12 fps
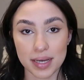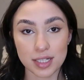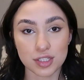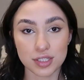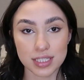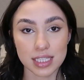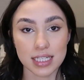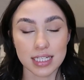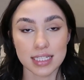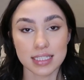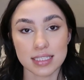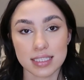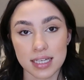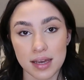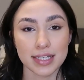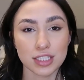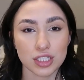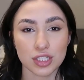pictures in these.
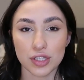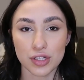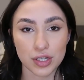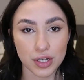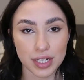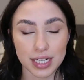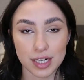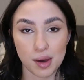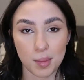They just look good in